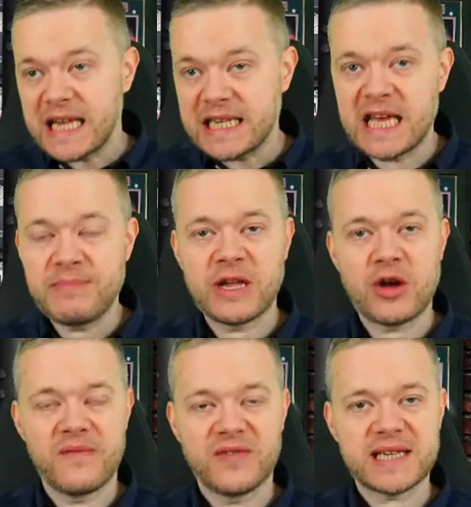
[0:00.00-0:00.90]
deep in
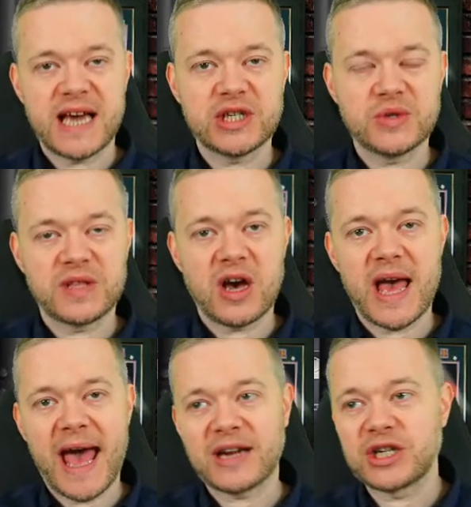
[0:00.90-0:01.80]
conversations with
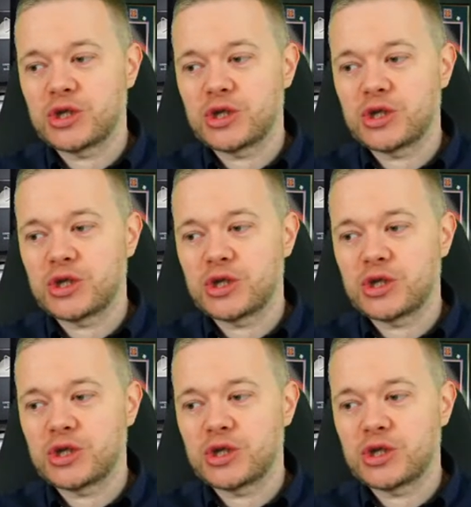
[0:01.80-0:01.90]
Ajax,